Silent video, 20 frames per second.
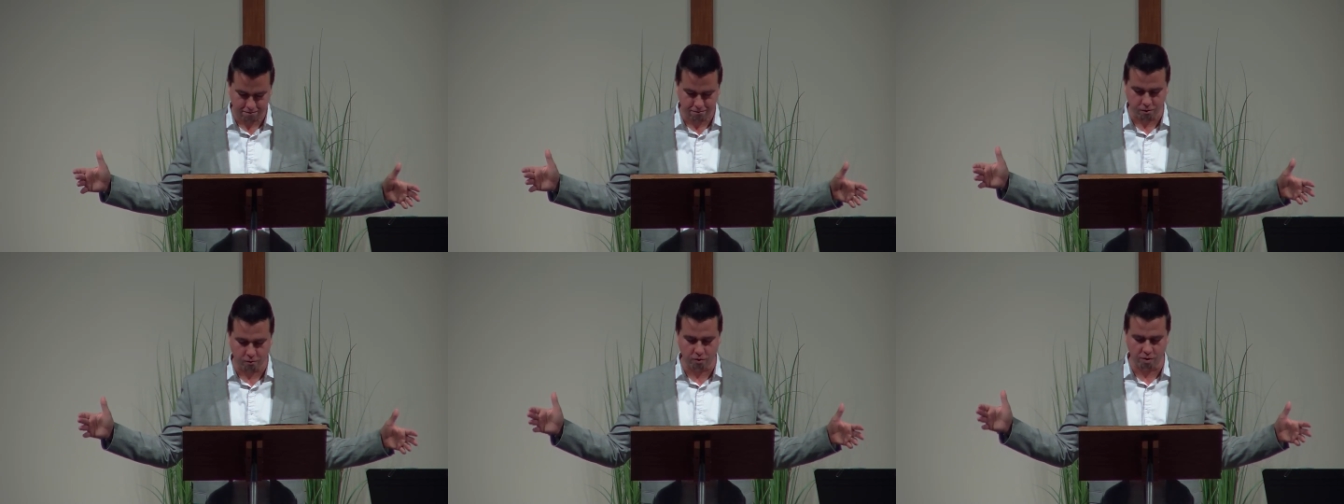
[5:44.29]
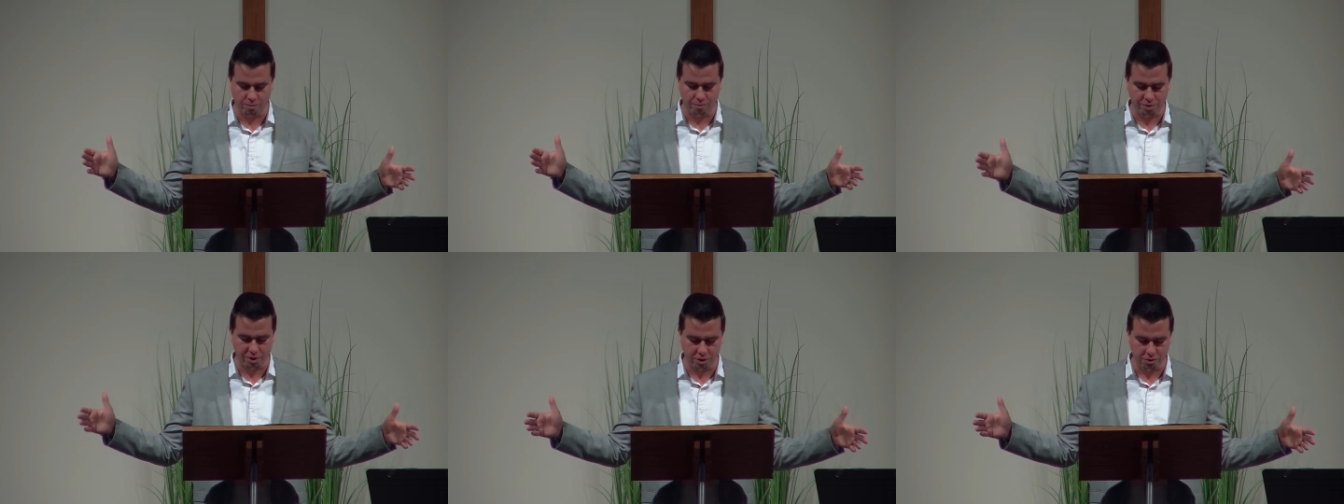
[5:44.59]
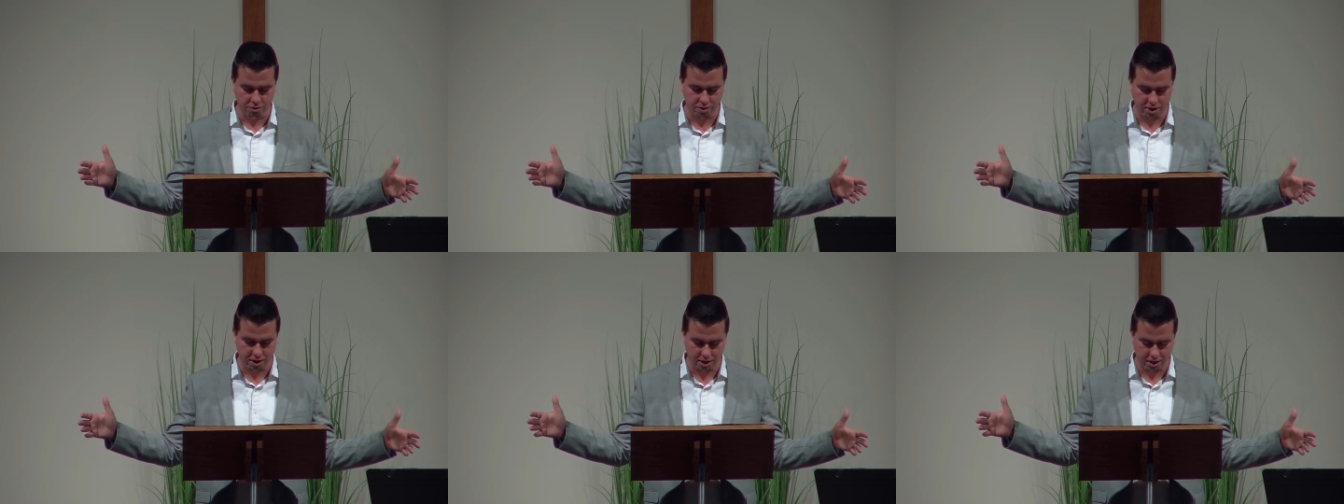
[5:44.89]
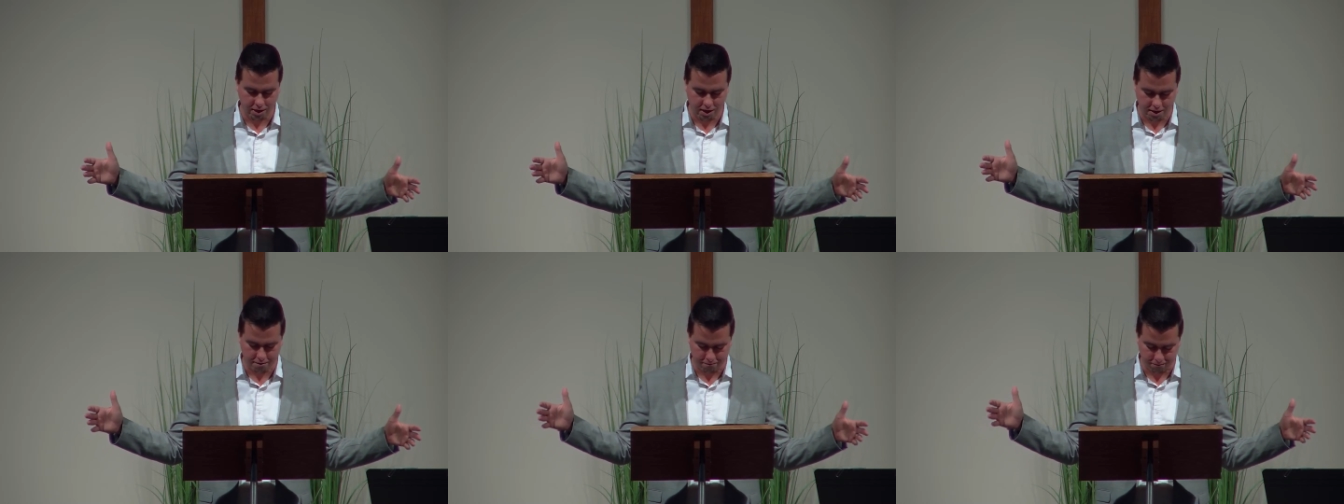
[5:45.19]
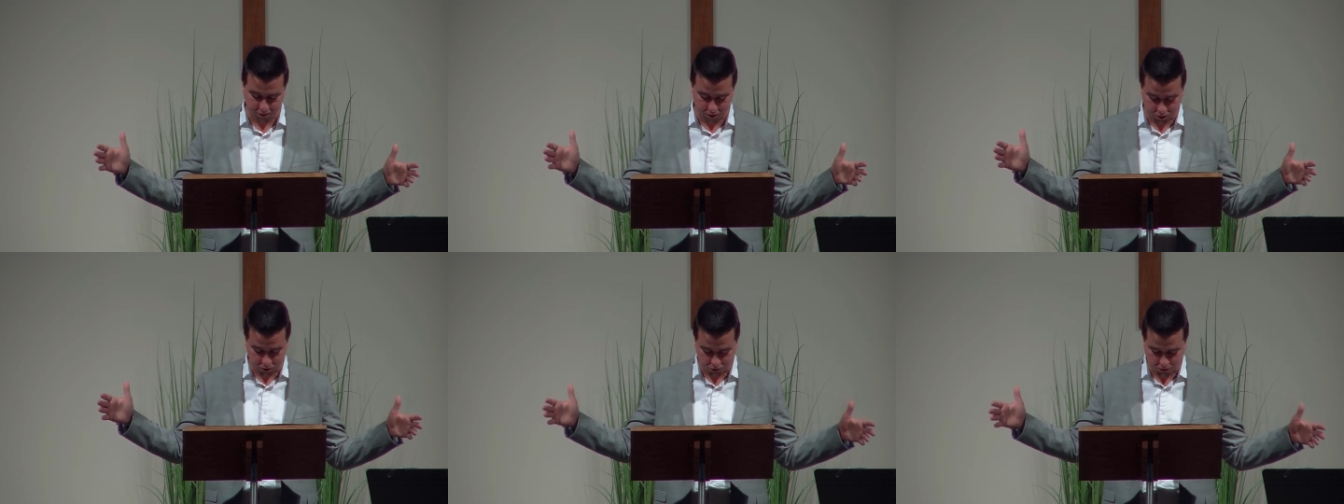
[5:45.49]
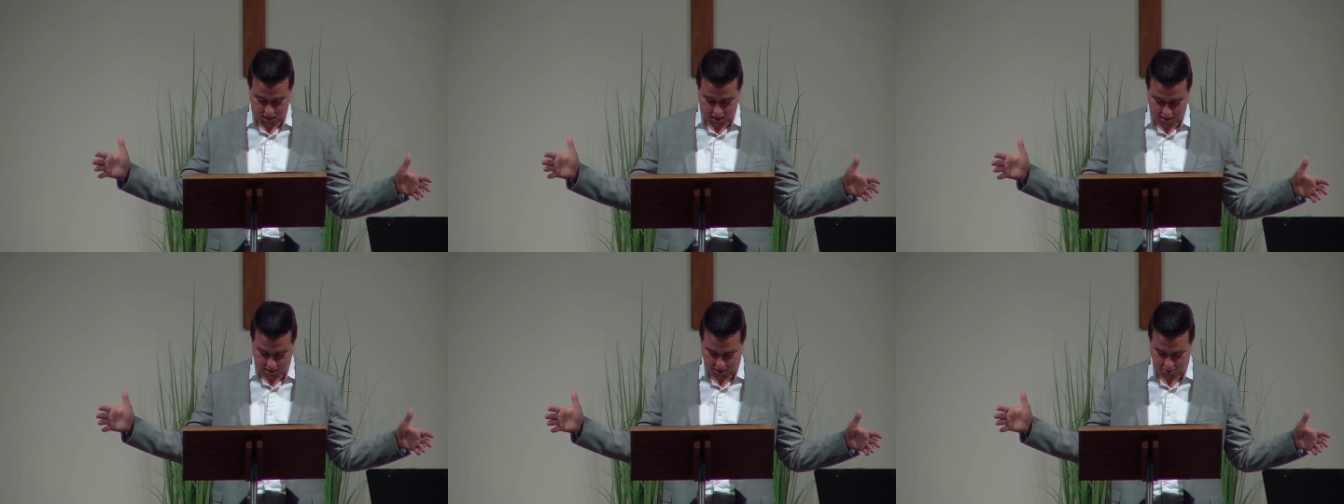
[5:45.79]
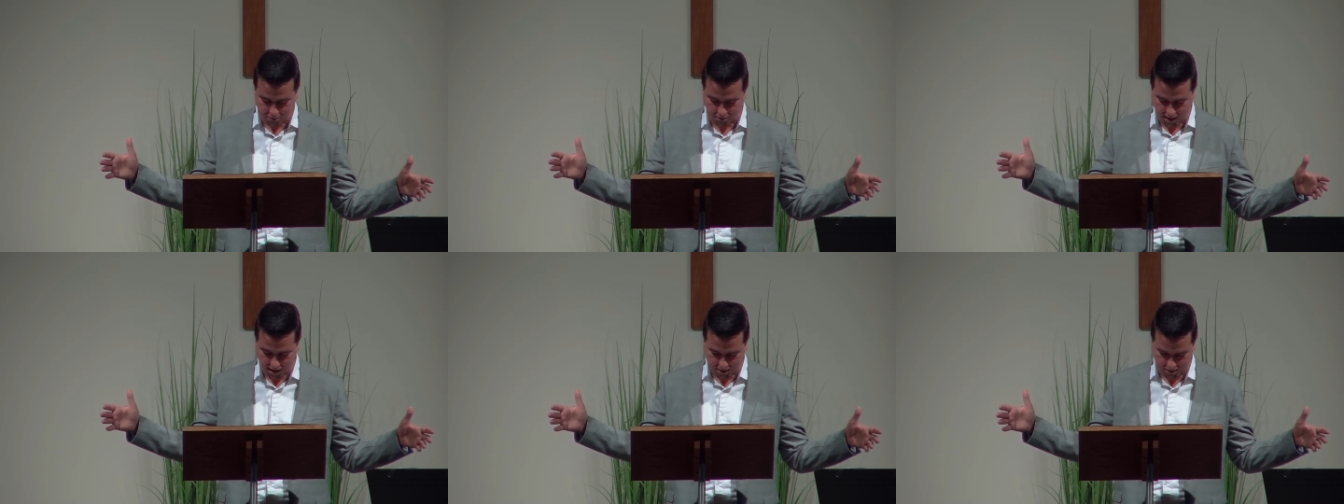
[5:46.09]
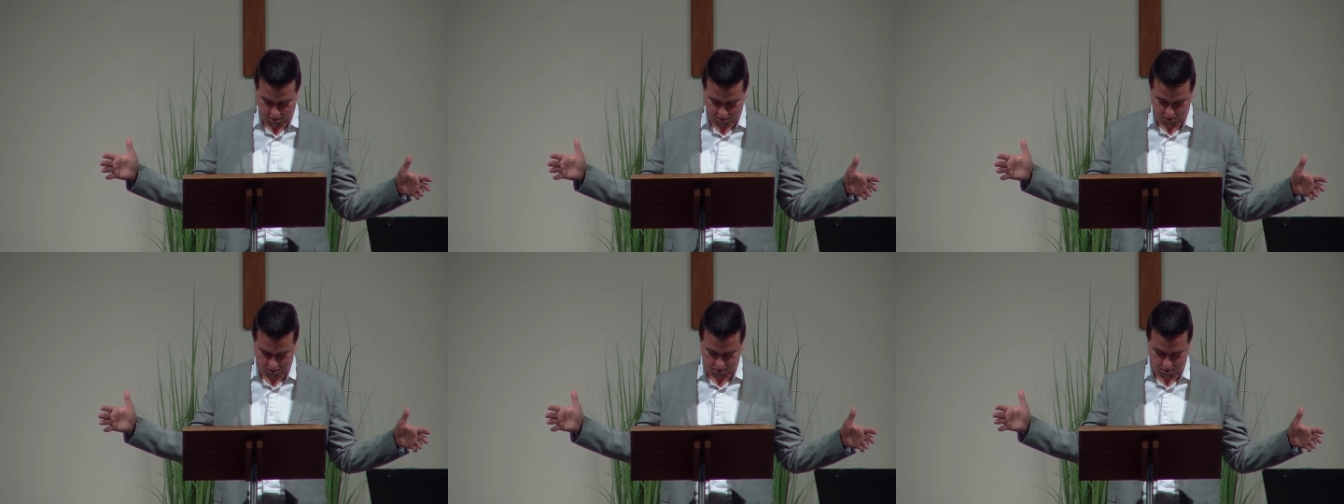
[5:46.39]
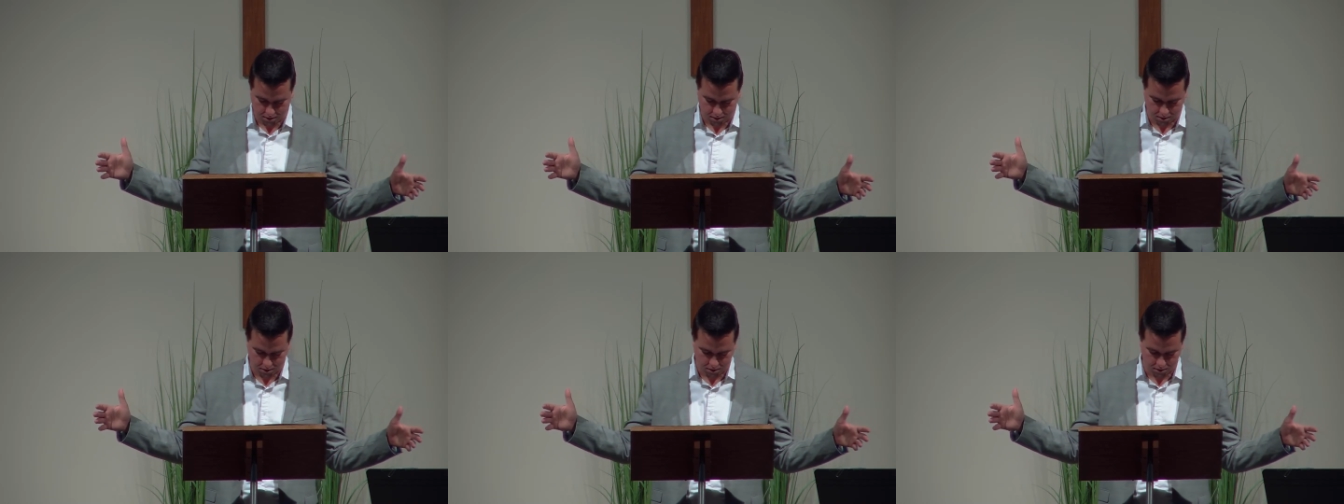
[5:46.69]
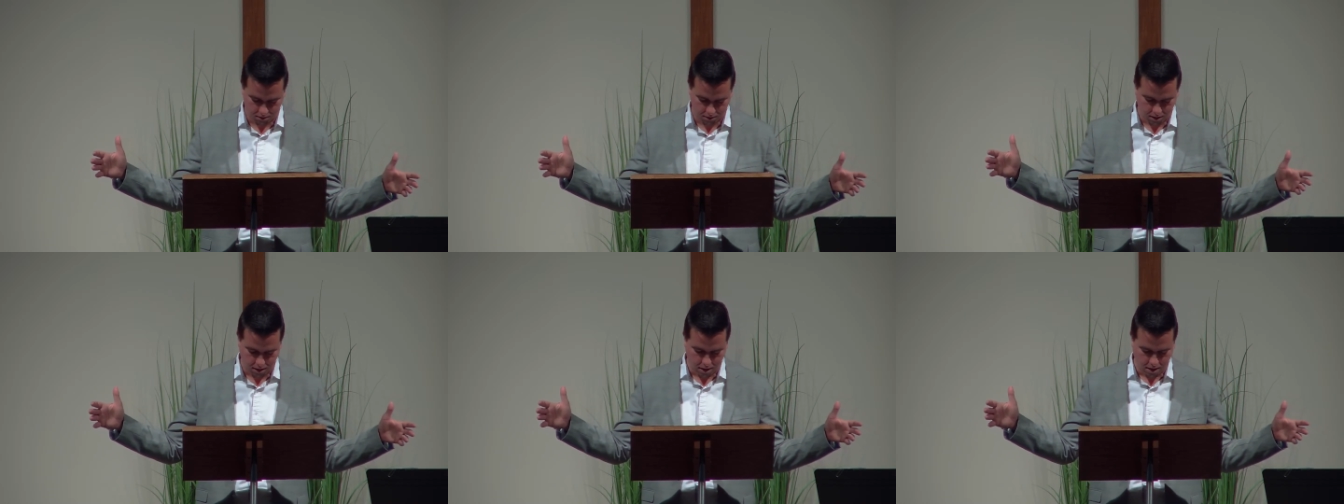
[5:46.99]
for rebuking, and for training in righteousness